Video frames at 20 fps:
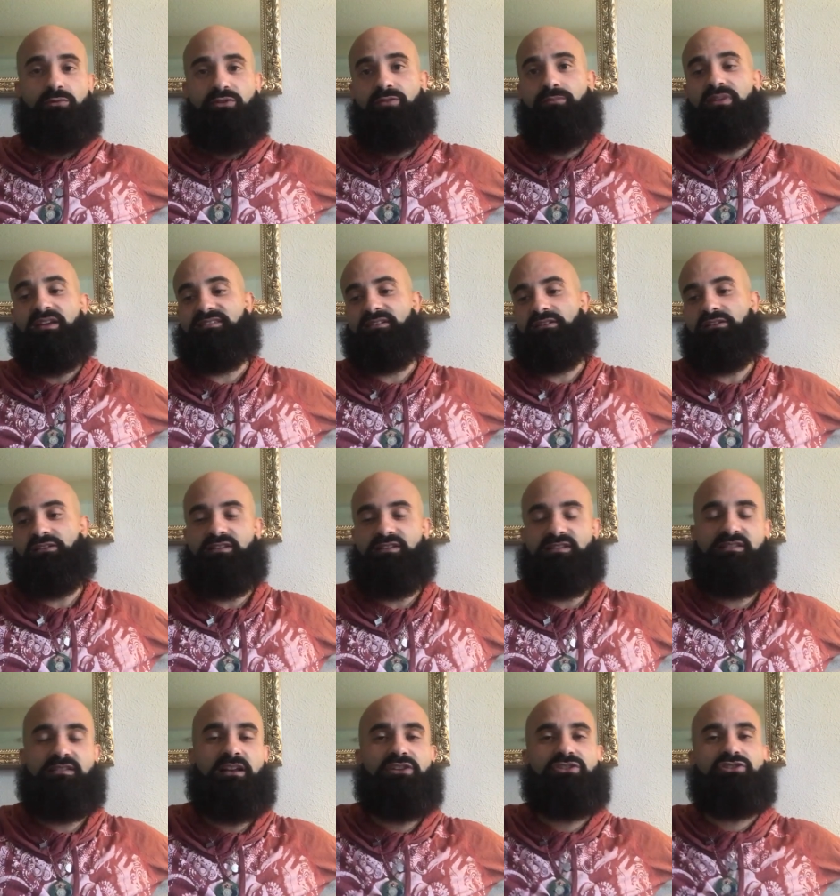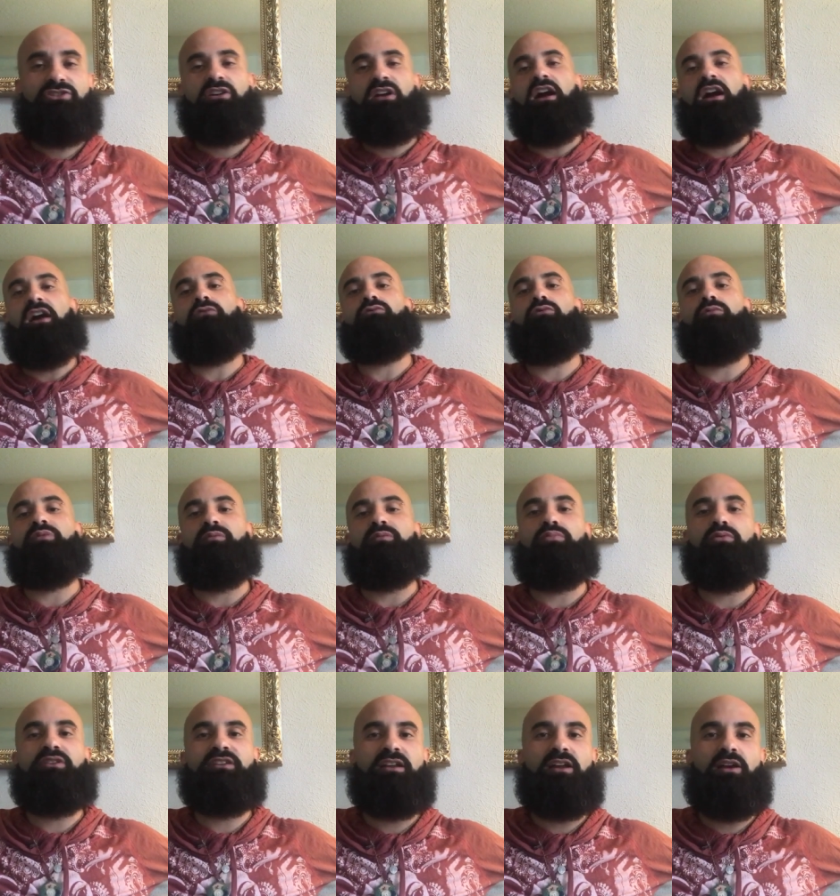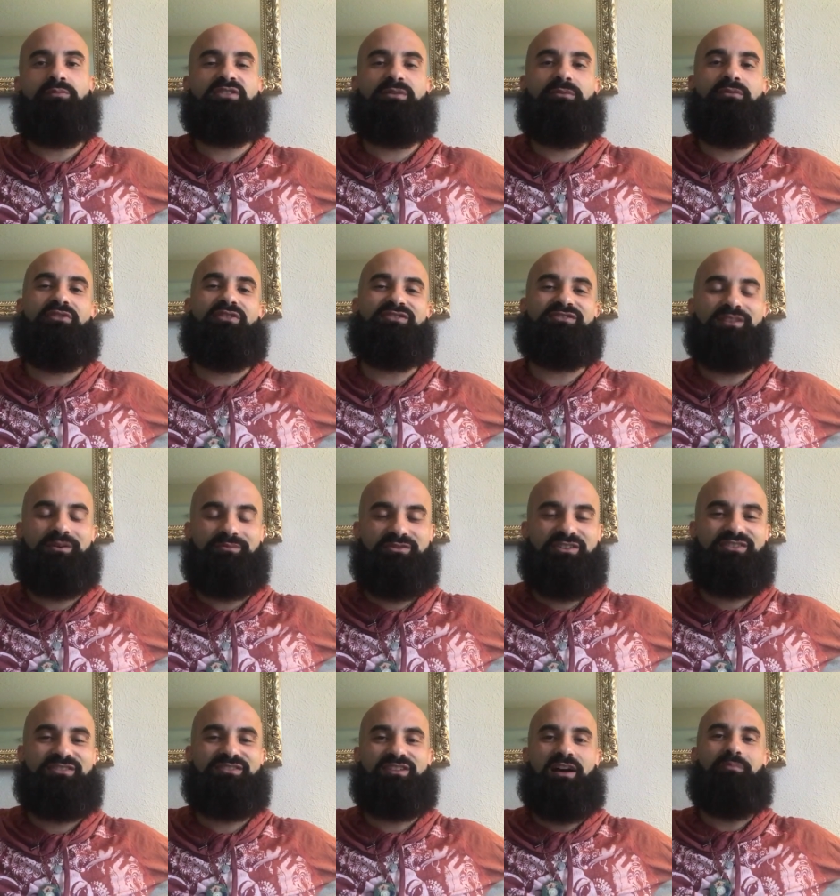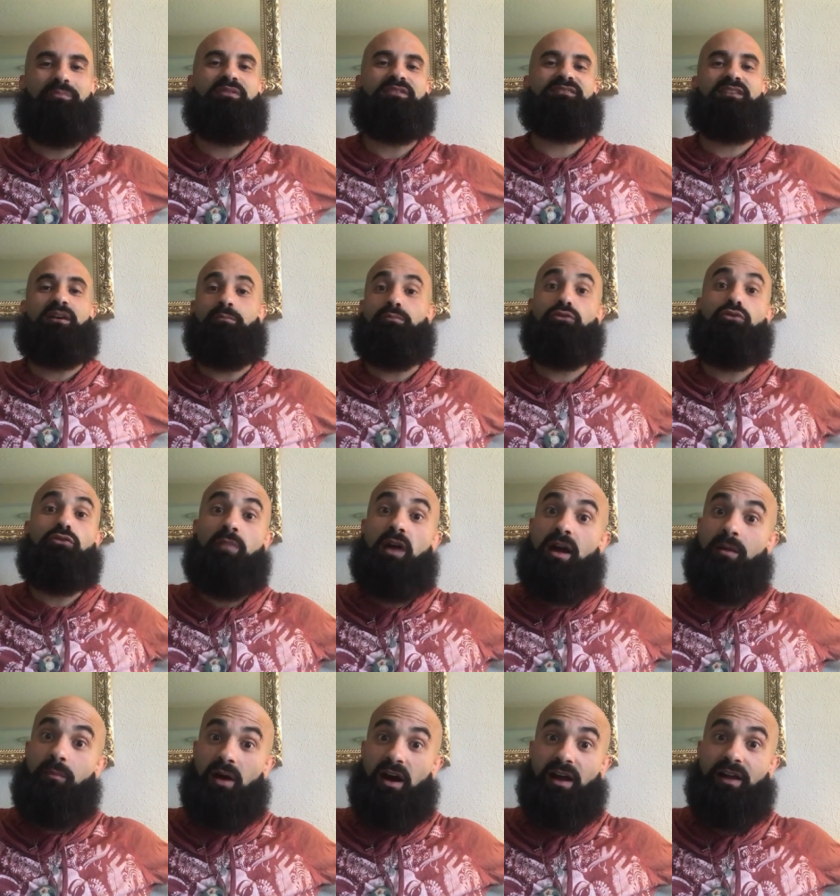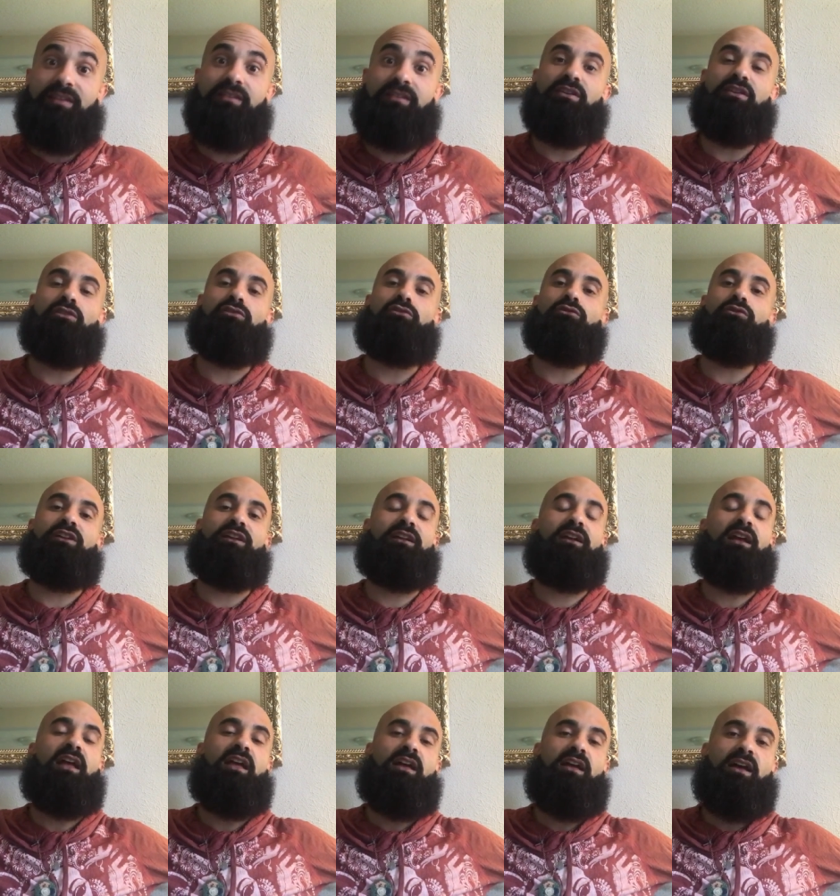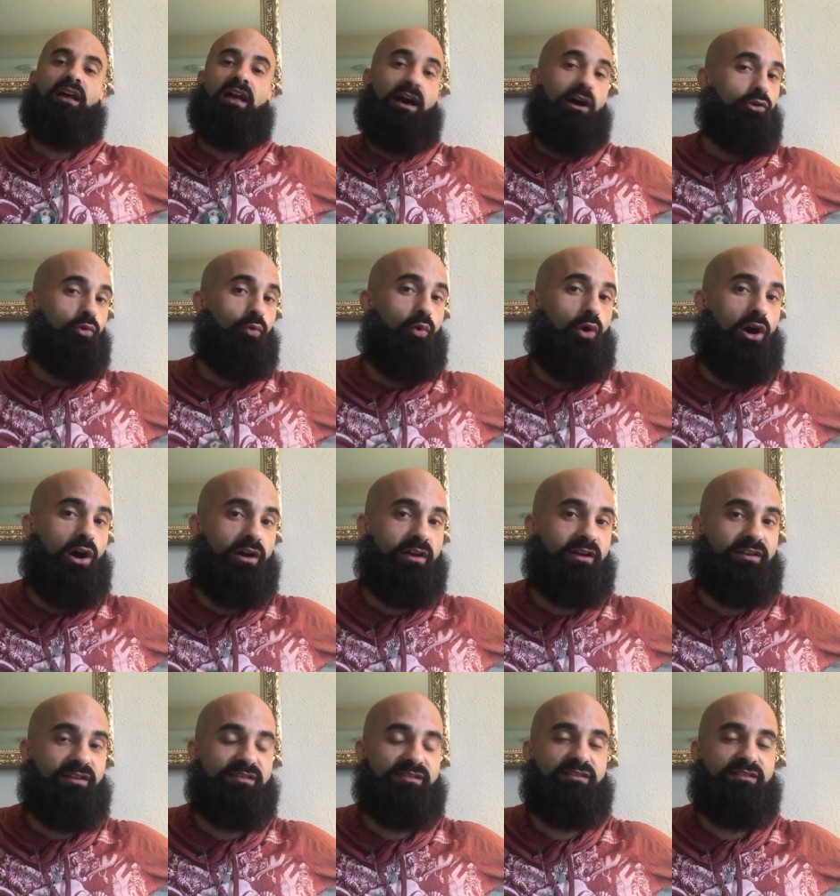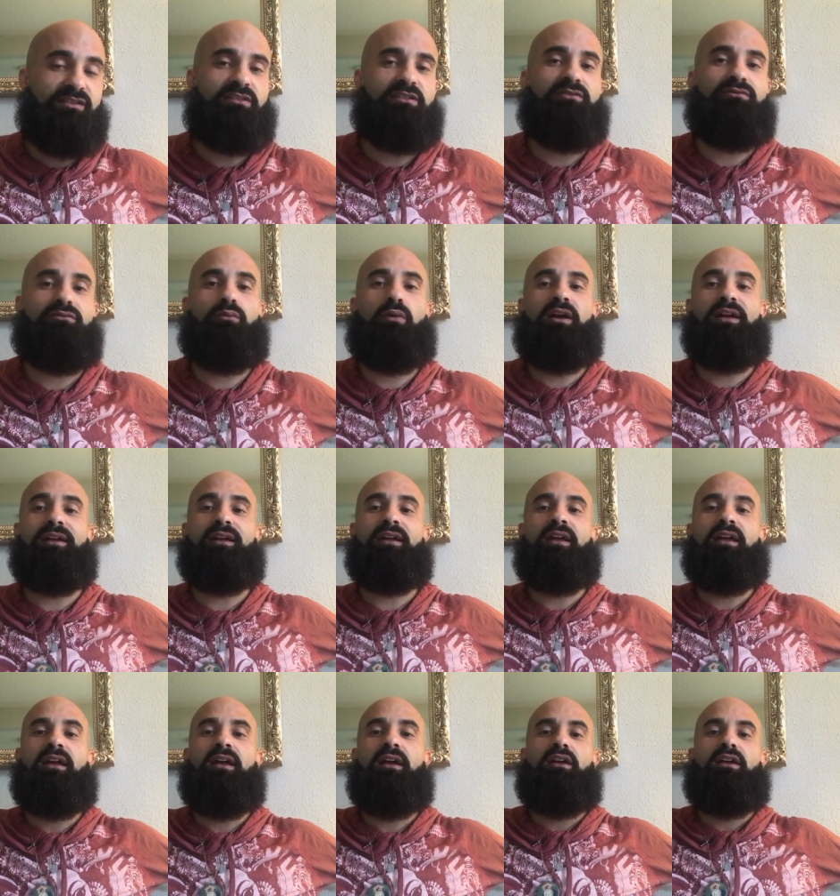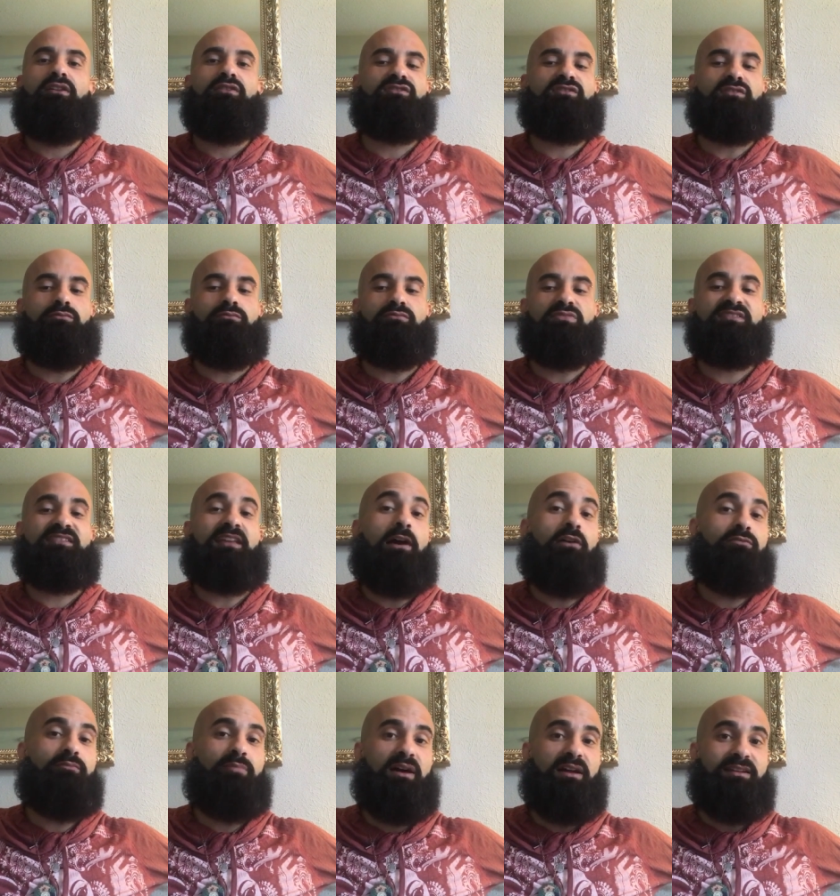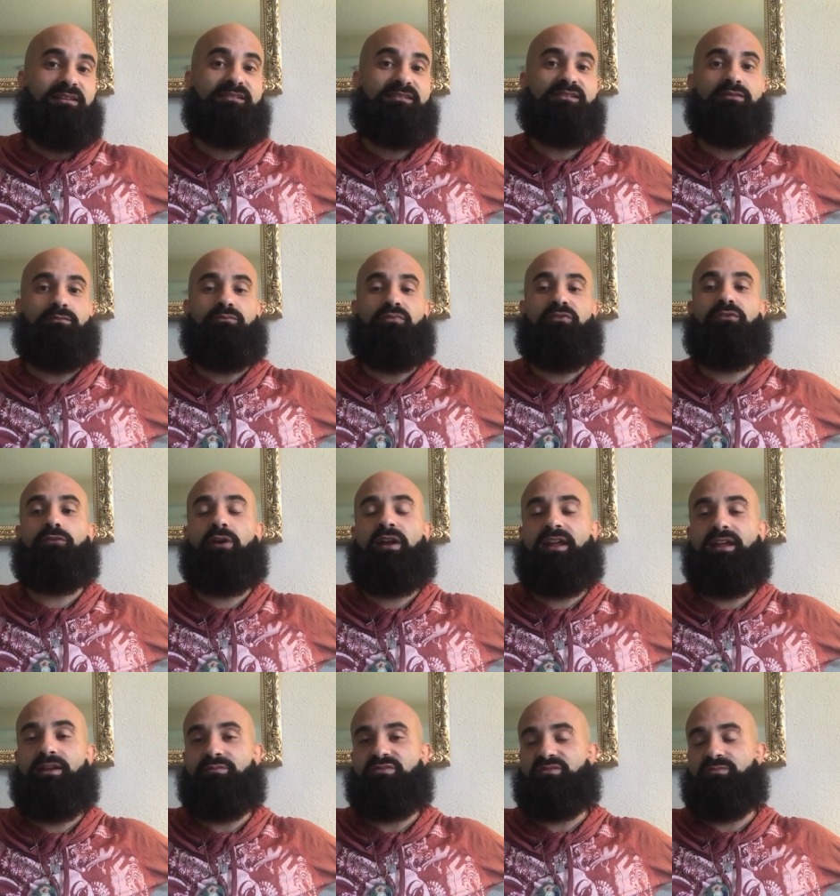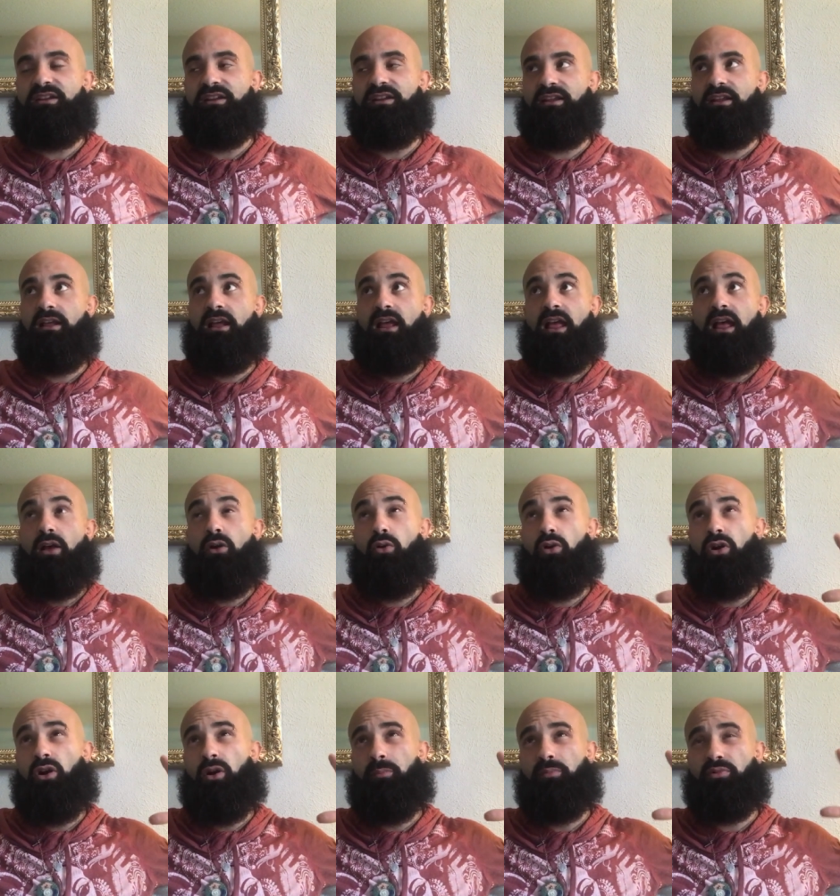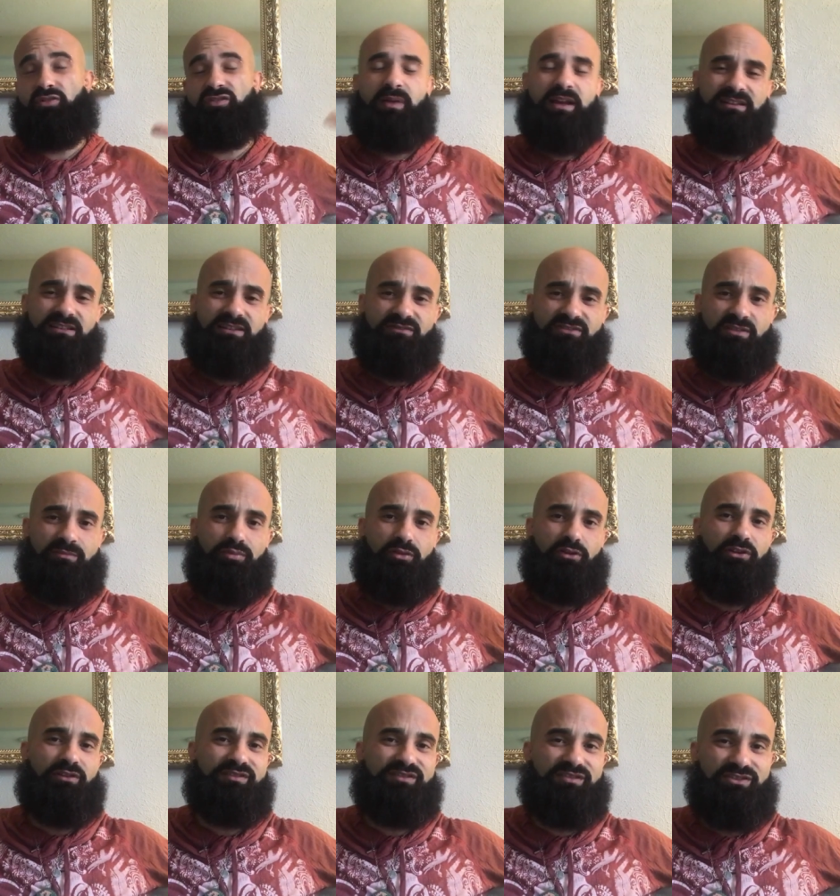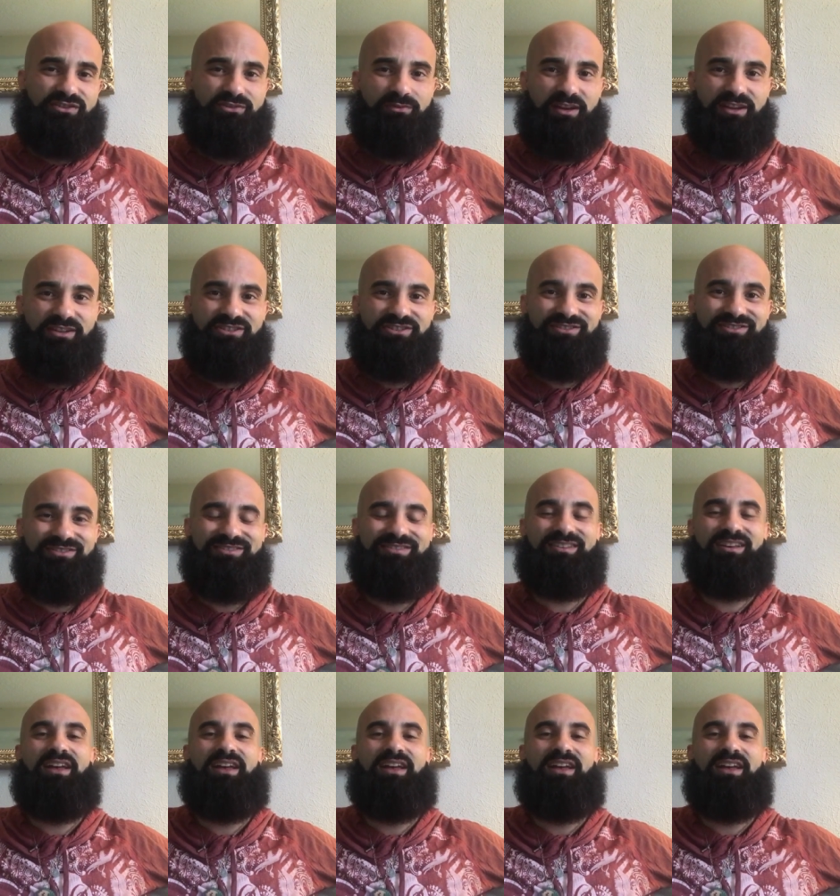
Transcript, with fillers: him basically this lecture. I will be bringing up some of the subjects, topics that blew my mind, including how to walk in a seductive way, some sound bites, some frames, meaning uh, perspectives to put on situations